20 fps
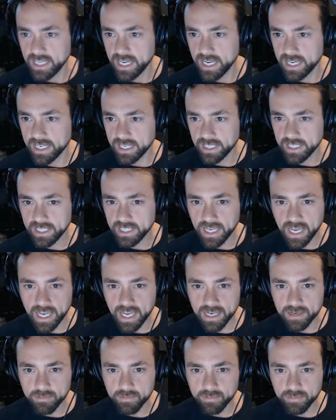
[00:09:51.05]
And
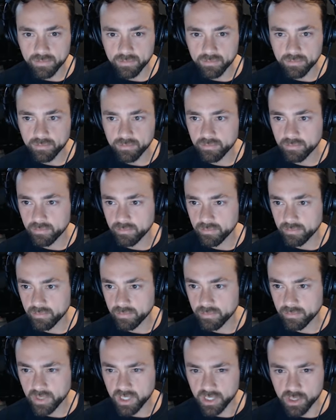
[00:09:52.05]
again,
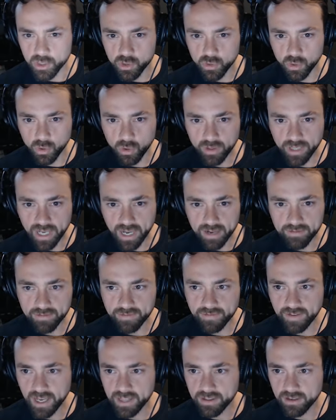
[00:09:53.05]
control that
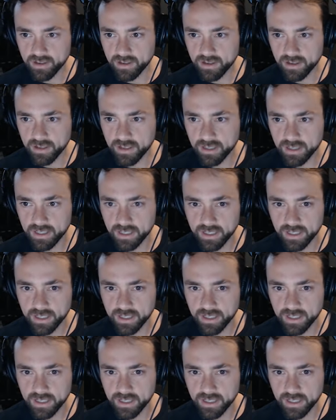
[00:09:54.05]
feather